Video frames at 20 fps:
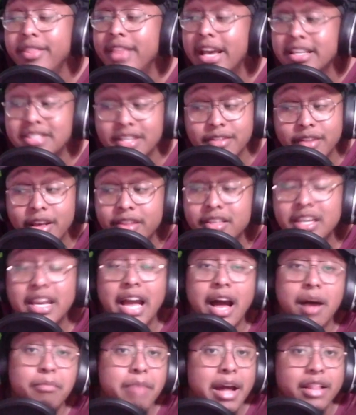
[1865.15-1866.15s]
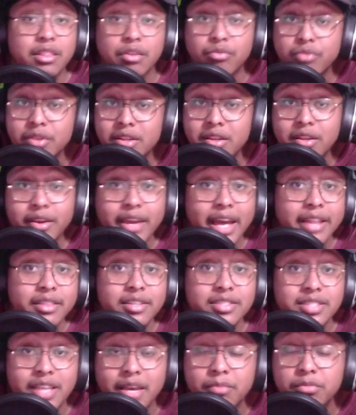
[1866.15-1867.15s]
that's another guy I'm going to have to really look at the
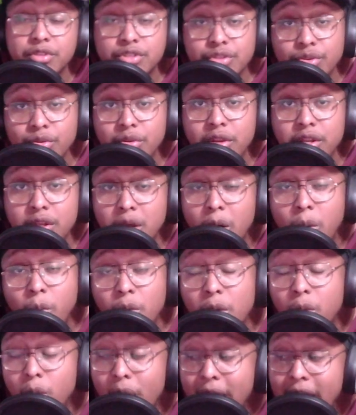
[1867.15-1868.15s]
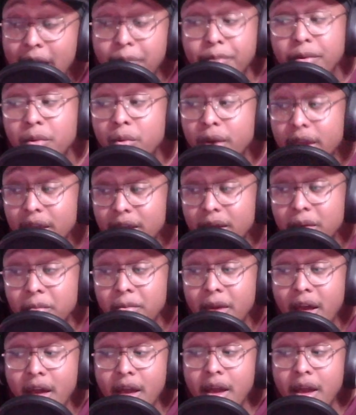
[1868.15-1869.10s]
tape to truly know what happened with him.